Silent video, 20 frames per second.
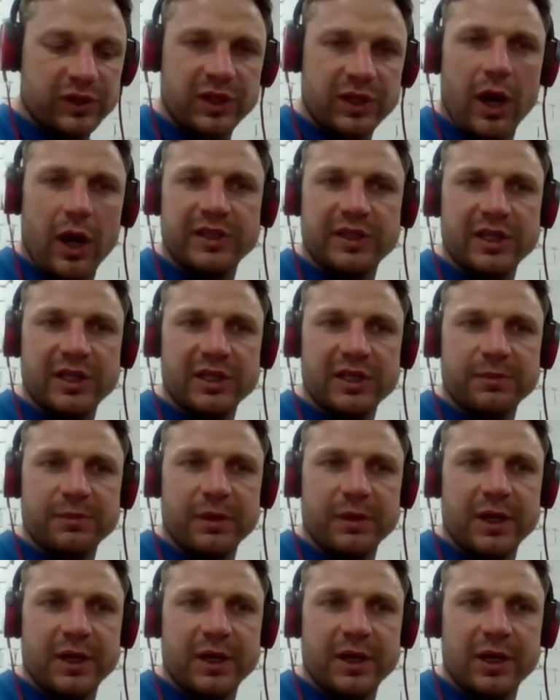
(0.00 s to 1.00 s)
audience or
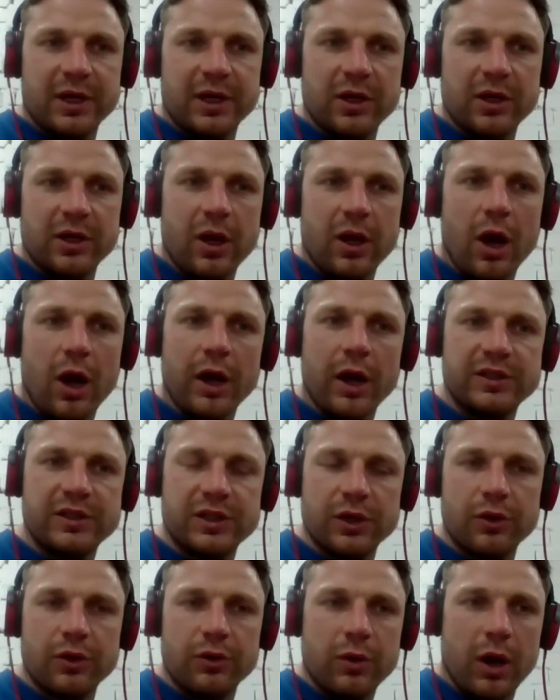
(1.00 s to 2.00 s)
society is being
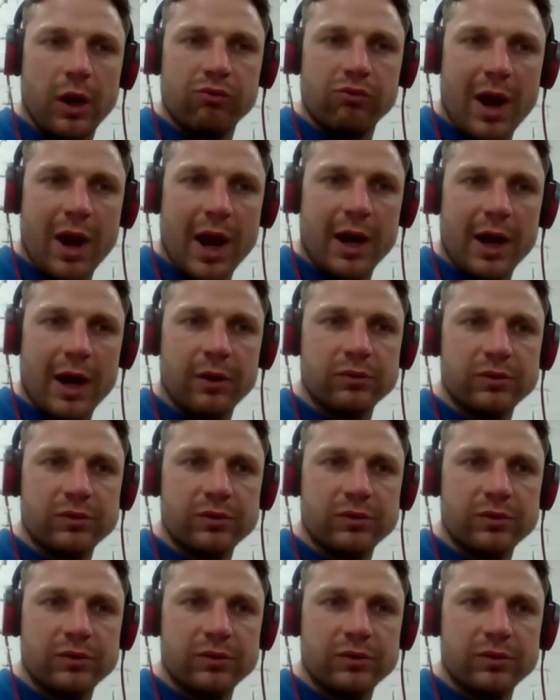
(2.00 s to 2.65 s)
lied to